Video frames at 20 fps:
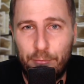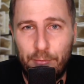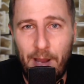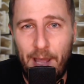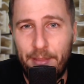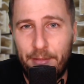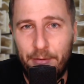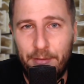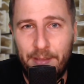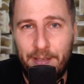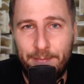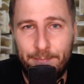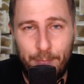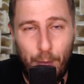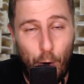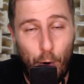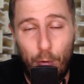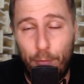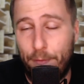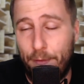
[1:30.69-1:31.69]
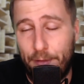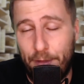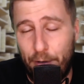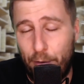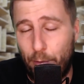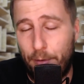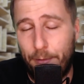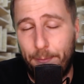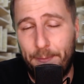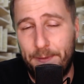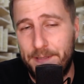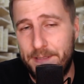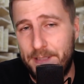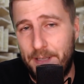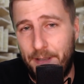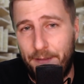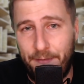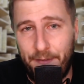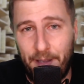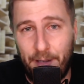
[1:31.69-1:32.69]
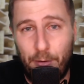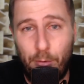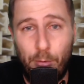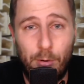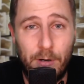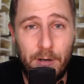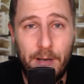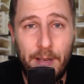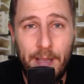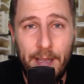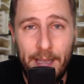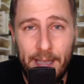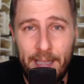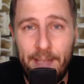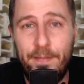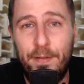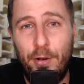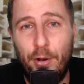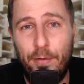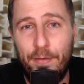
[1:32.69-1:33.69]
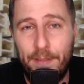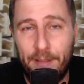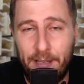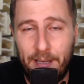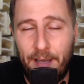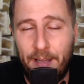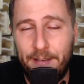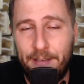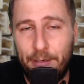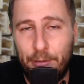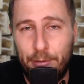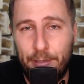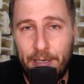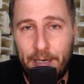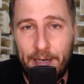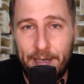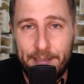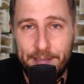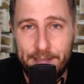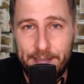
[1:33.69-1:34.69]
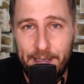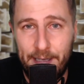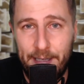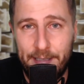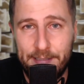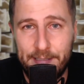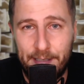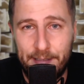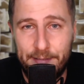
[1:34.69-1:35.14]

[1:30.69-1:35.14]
rather than over the North Pacific or even over the continental United States,